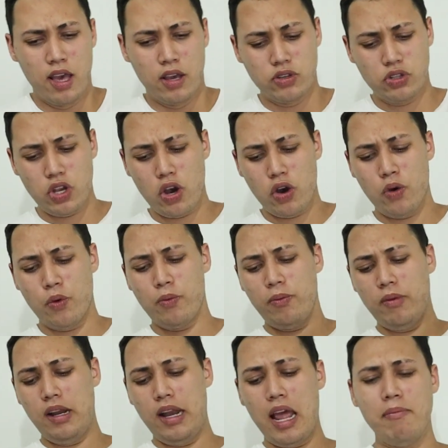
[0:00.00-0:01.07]
So
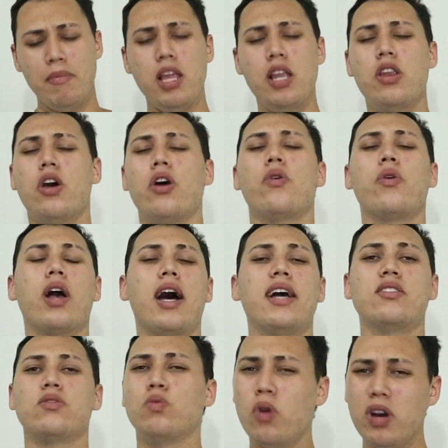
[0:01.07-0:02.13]
let me know,
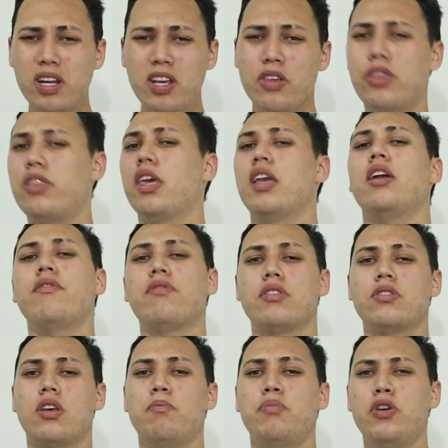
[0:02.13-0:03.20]
guys, what do you think of
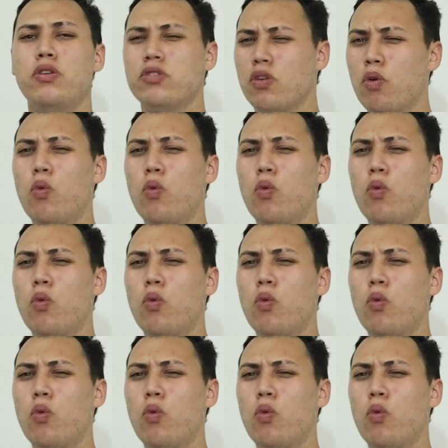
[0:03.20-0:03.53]
this computer?